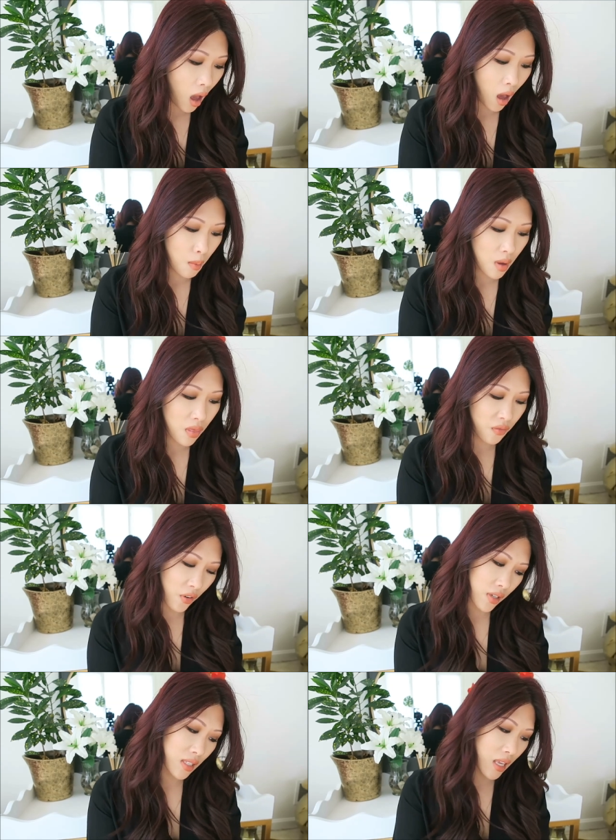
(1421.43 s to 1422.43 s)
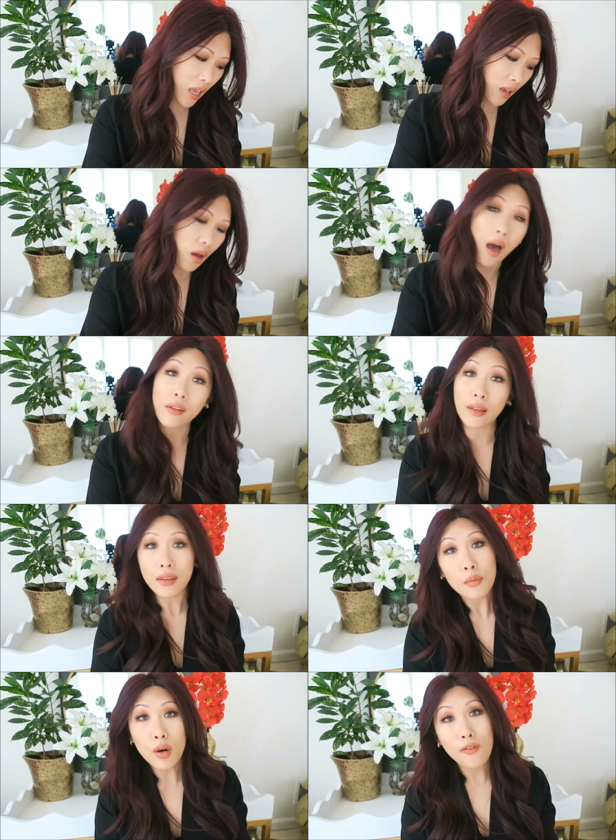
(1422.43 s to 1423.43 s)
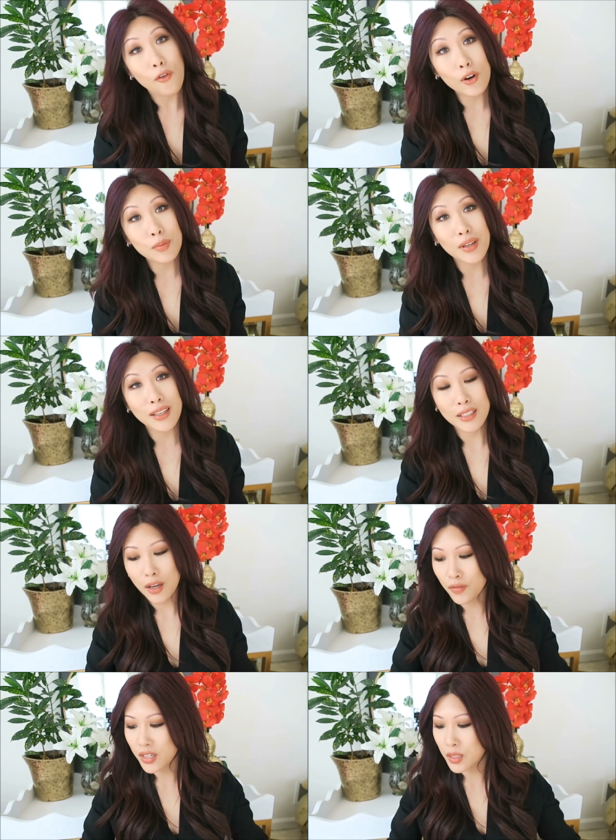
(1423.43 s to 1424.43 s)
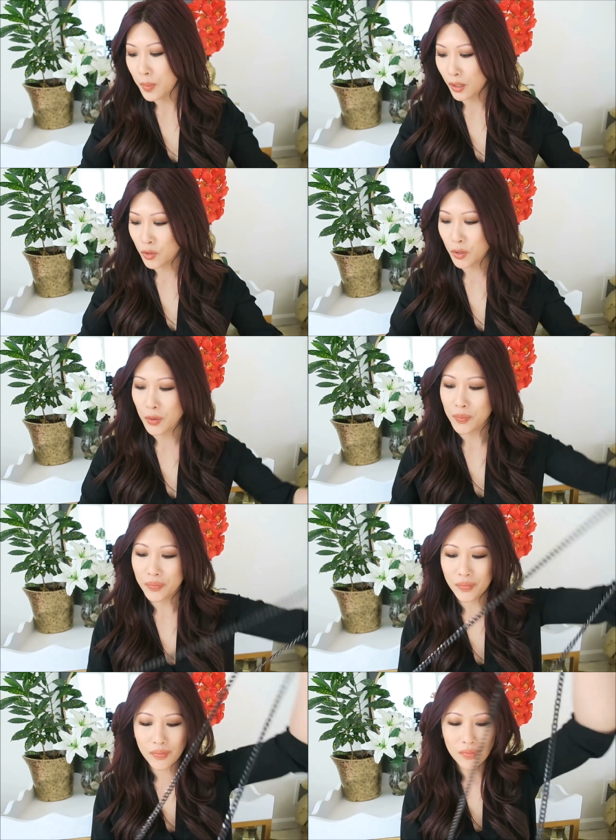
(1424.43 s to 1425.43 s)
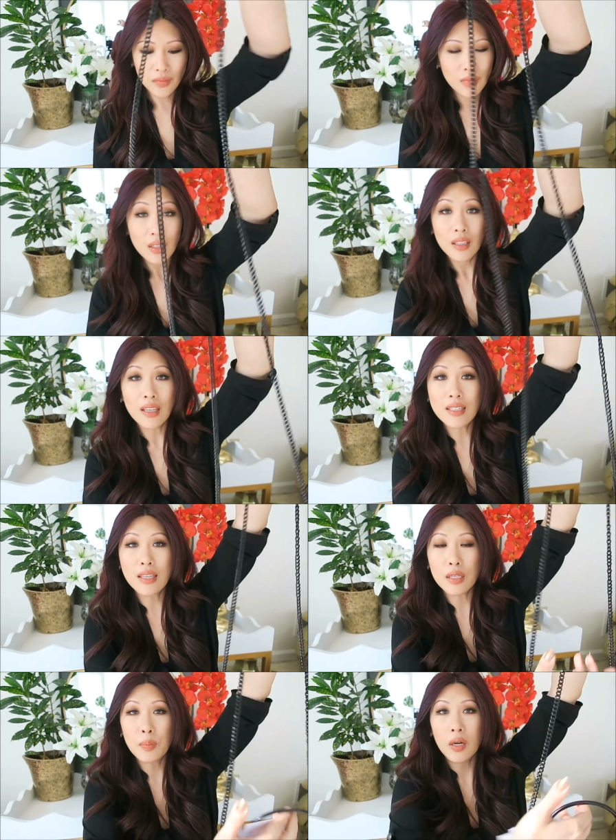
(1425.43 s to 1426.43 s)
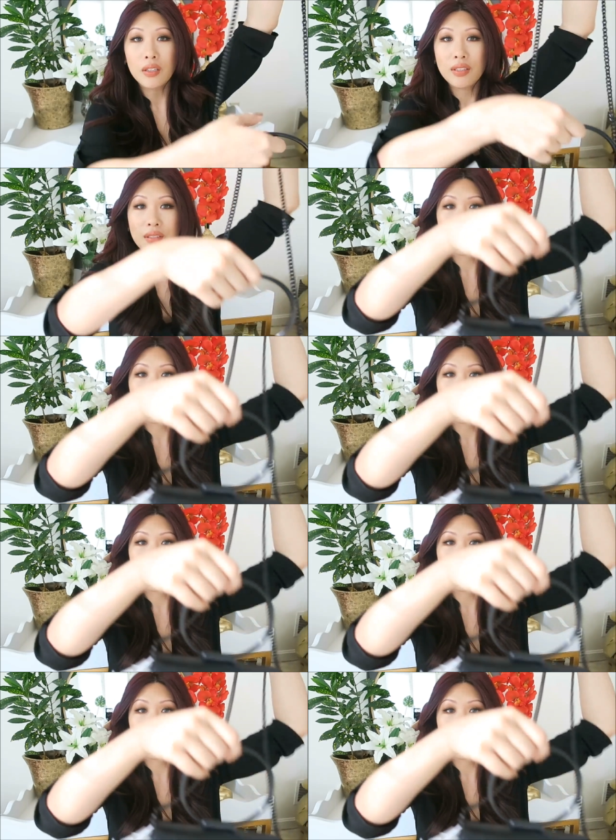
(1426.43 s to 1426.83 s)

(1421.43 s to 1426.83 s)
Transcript: Um, the first thing on like more affordable end of the spectrum is this purse.